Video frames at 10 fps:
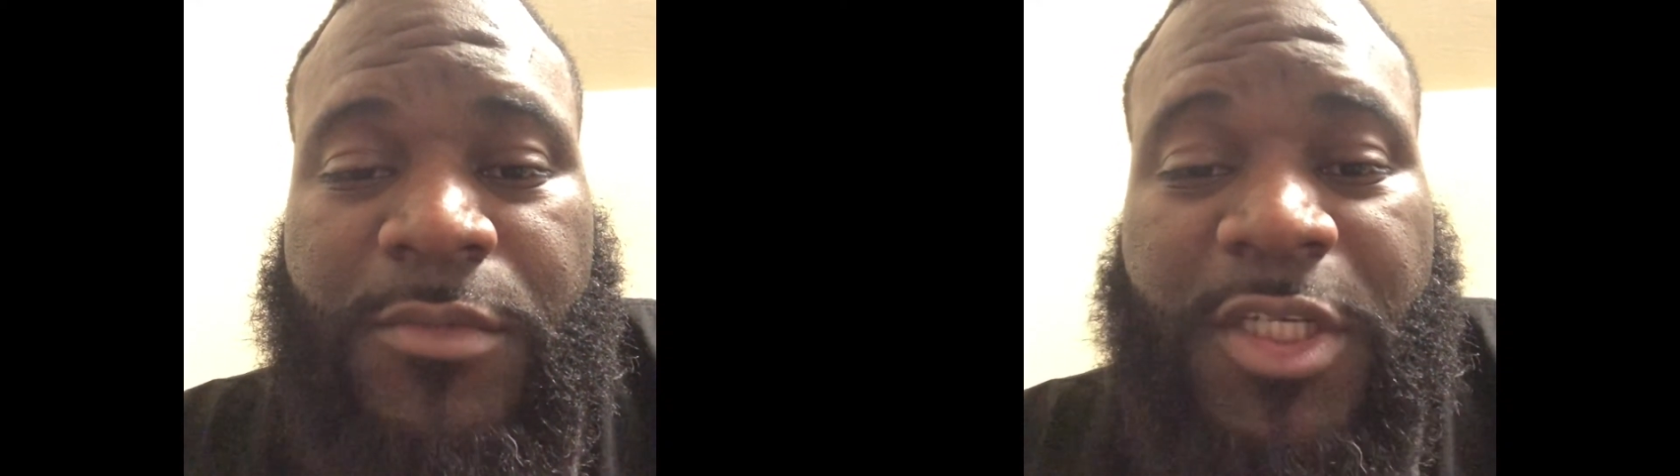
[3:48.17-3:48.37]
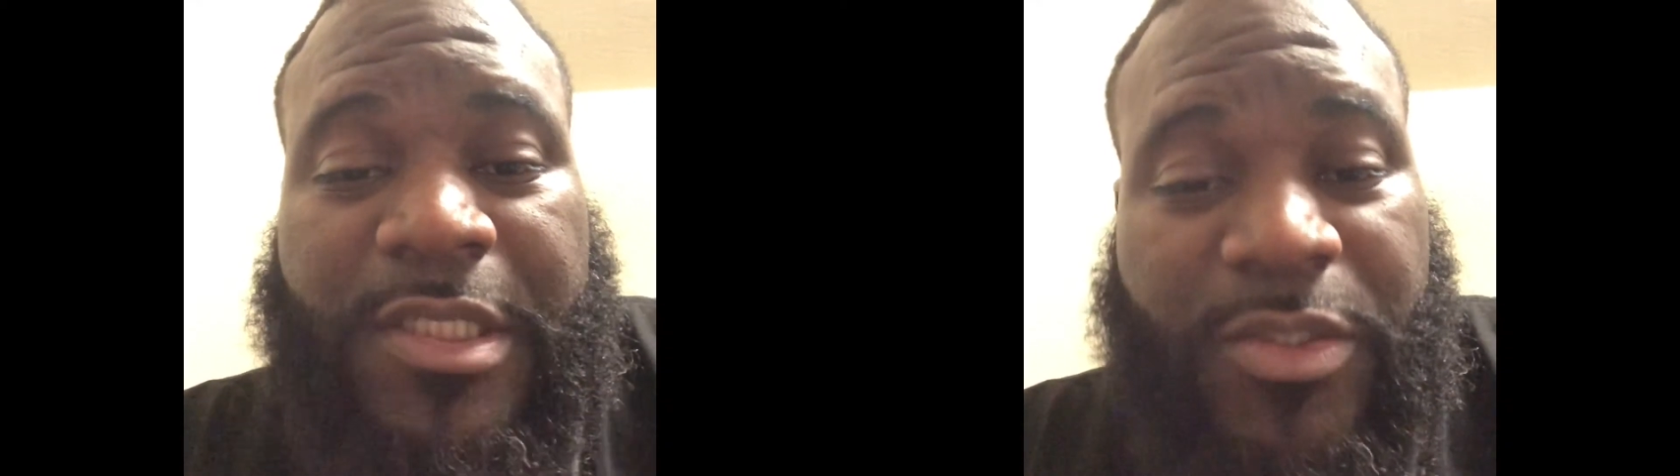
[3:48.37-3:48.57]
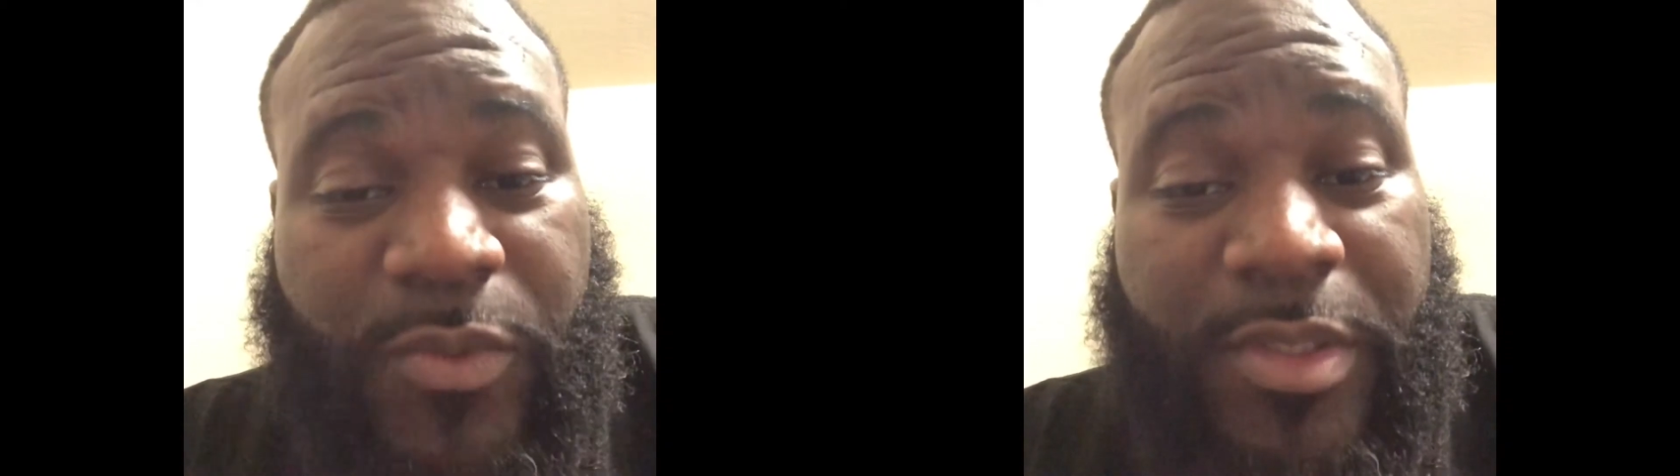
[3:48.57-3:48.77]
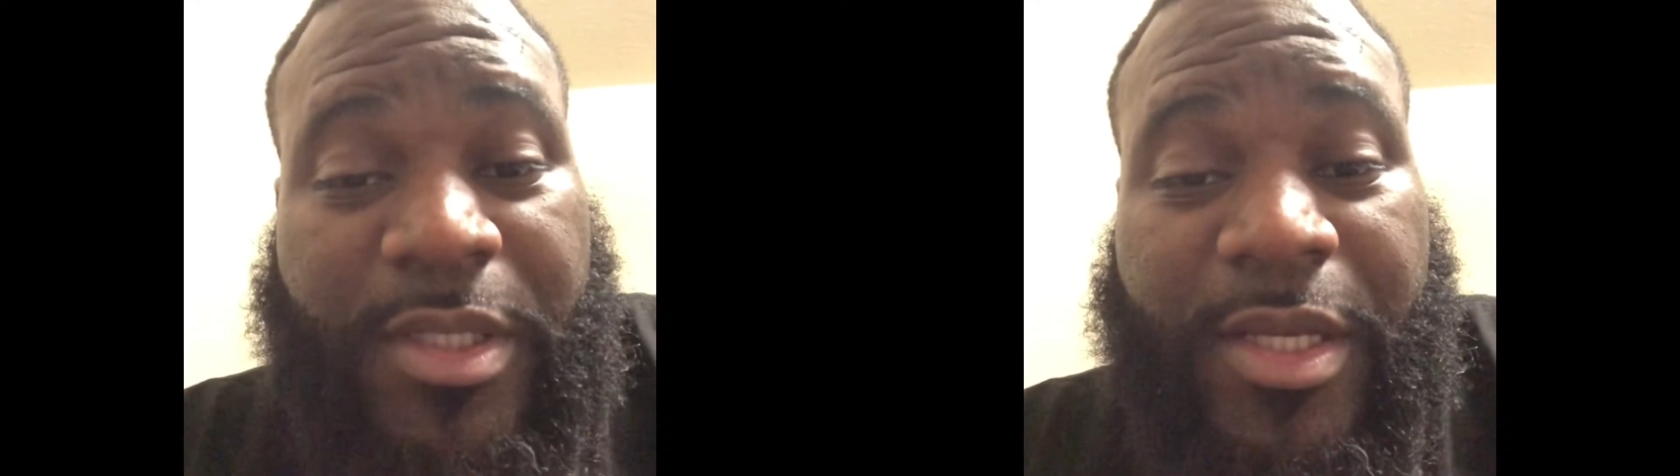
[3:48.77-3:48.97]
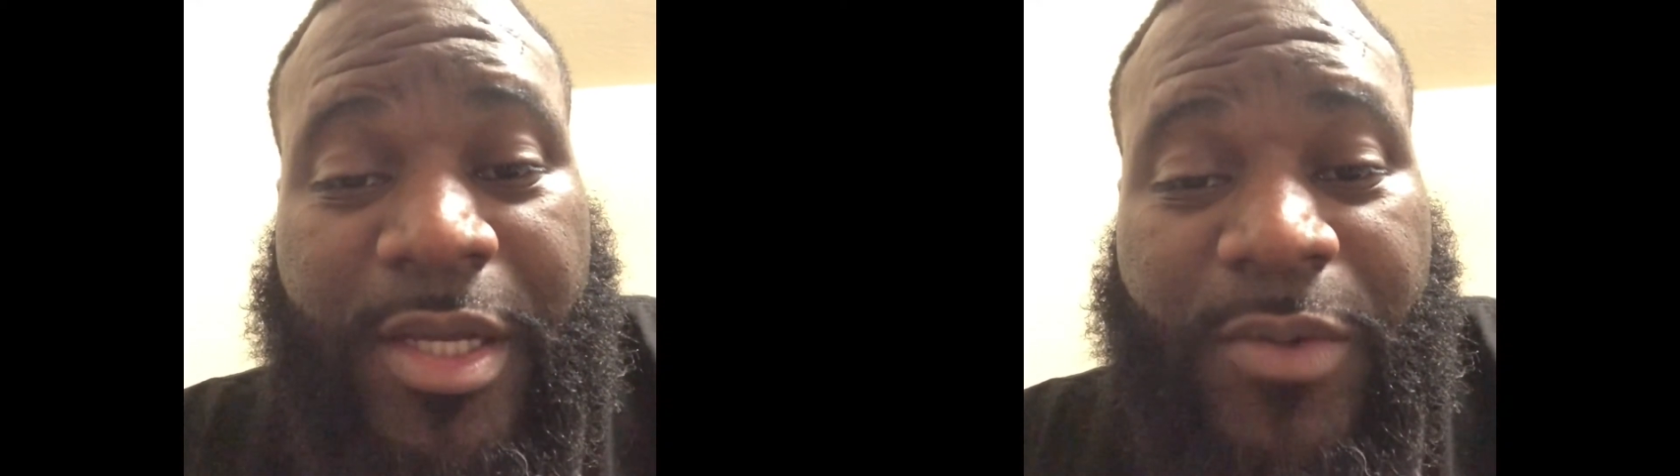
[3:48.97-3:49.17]
Because that's one
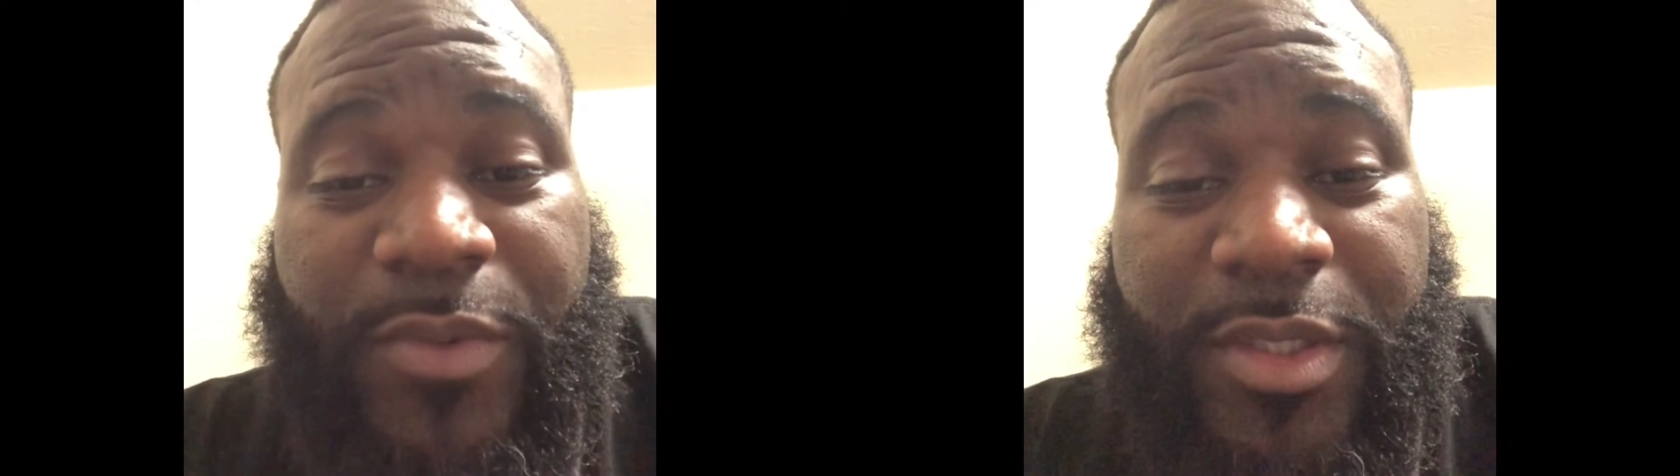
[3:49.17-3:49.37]
thing I